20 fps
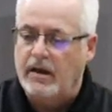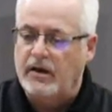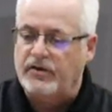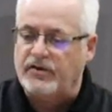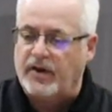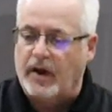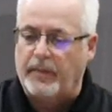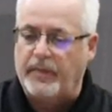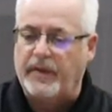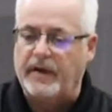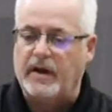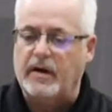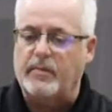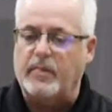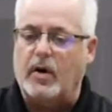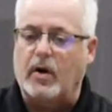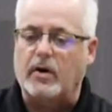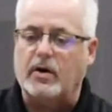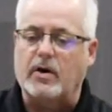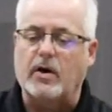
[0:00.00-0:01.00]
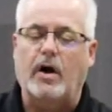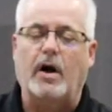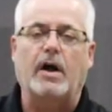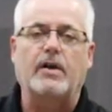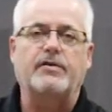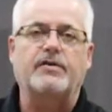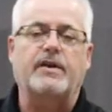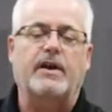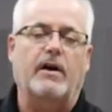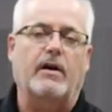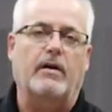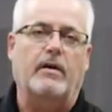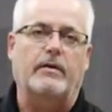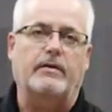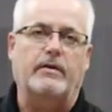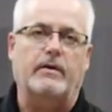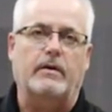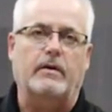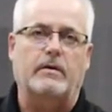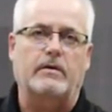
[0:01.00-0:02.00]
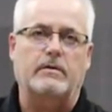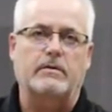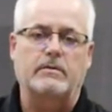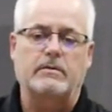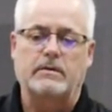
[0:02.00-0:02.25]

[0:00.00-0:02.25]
something about God's character.